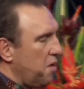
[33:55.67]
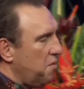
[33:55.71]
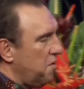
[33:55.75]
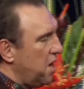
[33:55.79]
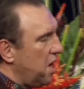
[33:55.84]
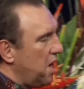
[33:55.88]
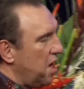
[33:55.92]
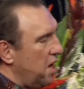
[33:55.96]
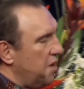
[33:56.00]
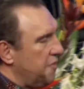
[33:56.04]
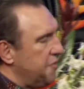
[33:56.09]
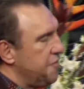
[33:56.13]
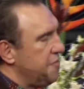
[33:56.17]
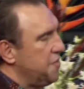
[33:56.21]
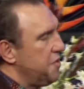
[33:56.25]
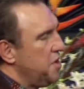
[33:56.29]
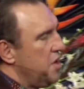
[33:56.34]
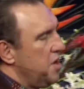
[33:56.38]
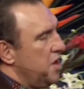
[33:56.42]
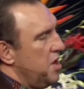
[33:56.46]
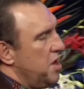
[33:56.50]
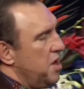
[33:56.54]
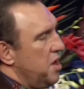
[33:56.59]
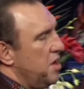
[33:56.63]
Well,
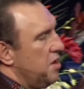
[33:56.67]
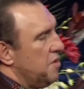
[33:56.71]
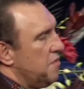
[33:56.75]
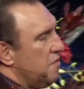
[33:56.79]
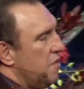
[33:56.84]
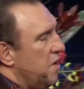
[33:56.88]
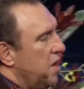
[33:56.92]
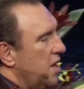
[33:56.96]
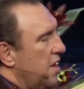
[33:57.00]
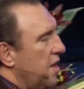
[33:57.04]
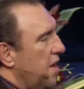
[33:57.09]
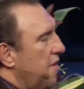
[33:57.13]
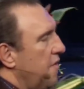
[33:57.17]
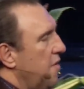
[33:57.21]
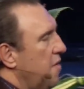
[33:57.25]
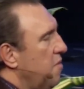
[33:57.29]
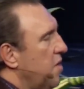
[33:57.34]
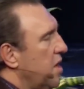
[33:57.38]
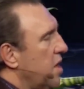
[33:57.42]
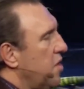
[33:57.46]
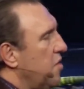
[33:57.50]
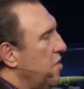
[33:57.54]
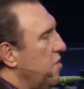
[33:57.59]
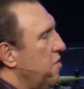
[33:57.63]
really nothing
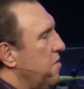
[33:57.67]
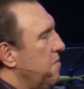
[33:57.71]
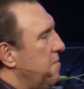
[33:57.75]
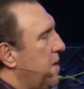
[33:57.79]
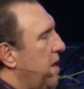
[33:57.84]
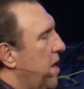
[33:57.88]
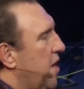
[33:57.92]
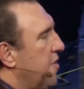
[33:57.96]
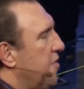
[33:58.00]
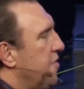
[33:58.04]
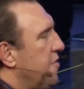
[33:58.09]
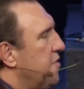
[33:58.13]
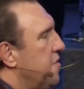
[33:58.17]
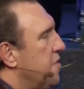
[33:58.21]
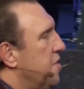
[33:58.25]
we can do about it.